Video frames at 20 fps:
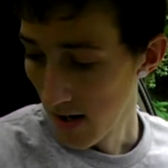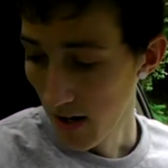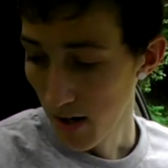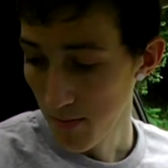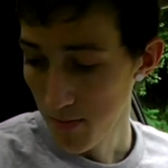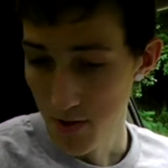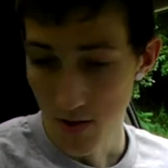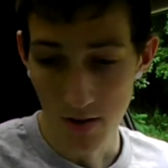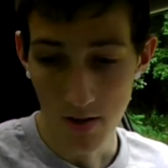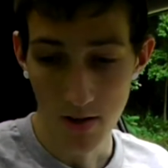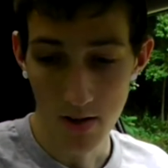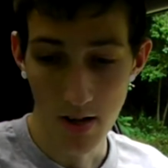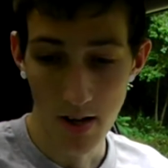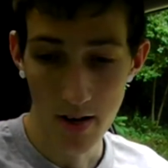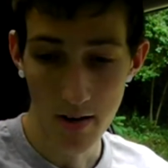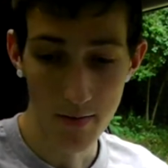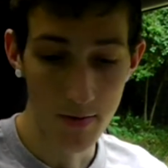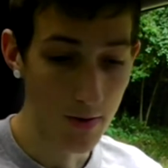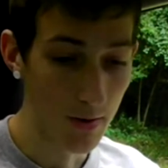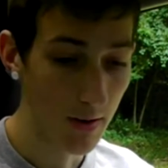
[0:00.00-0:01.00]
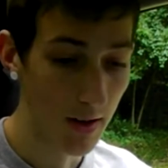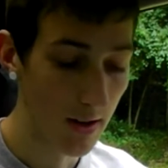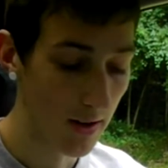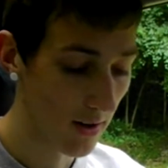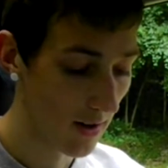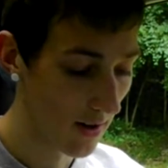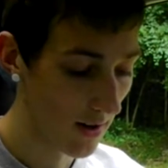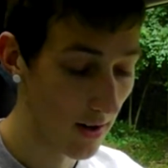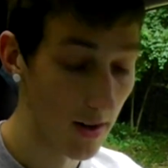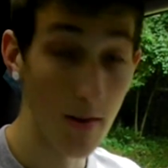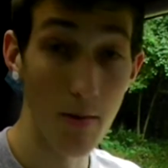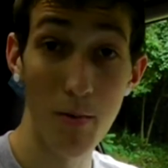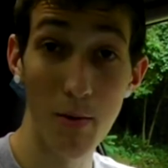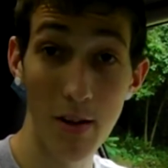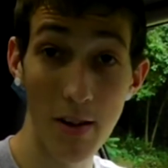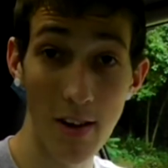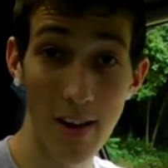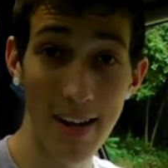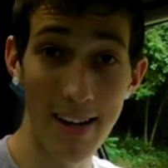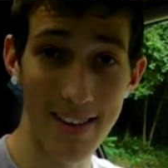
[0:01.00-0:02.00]
I'm sure a lot of you can
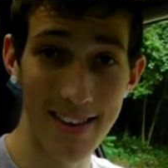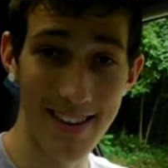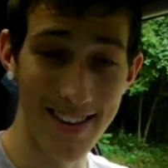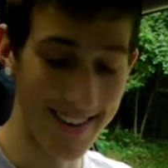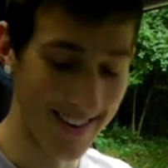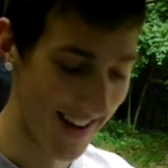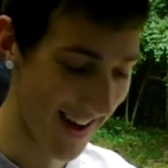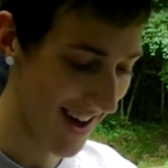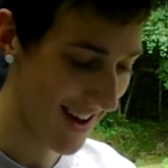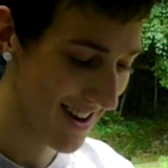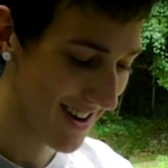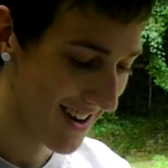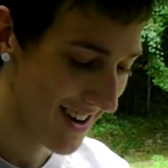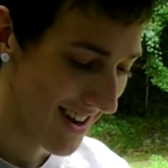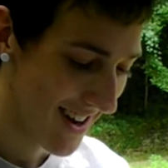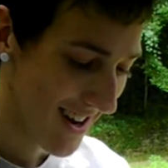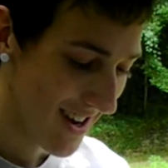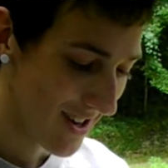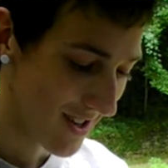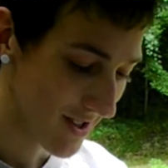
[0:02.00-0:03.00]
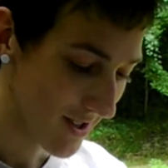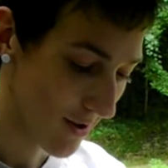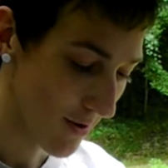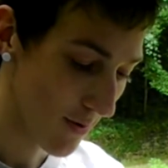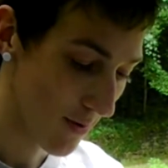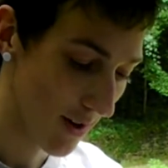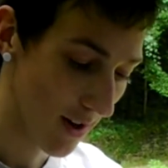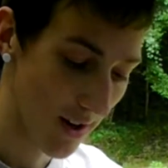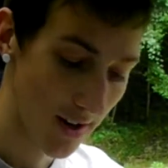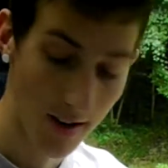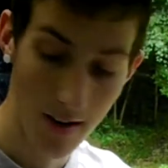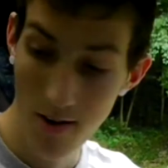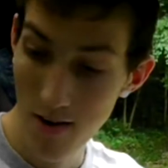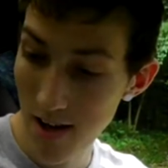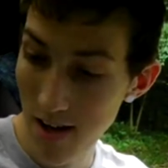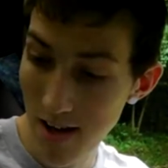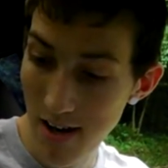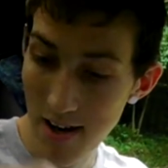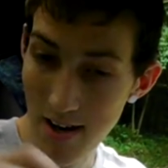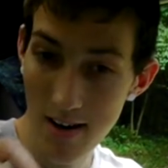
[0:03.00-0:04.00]
relate to that. So we're going to go
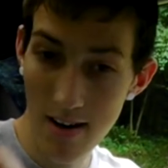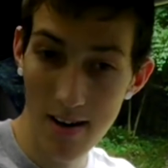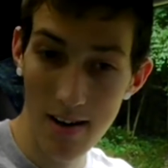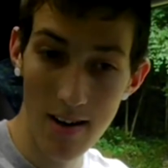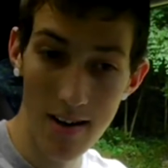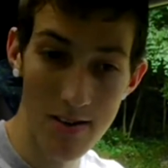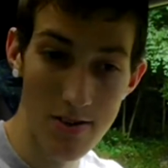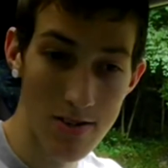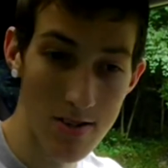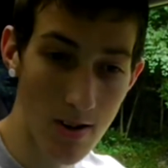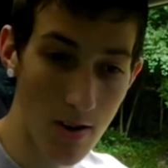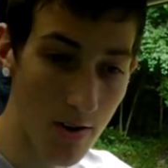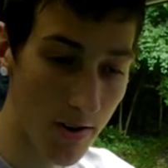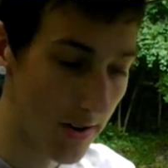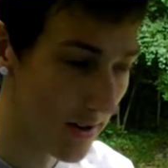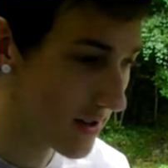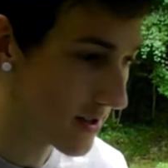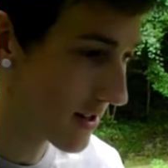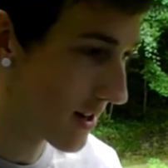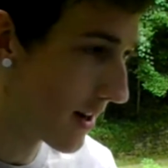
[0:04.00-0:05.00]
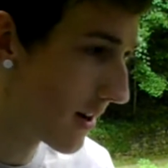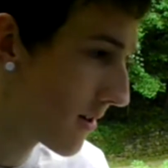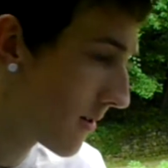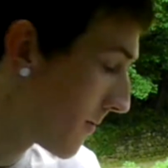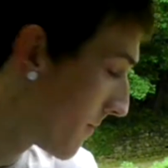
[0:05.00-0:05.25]
ahead and install this now.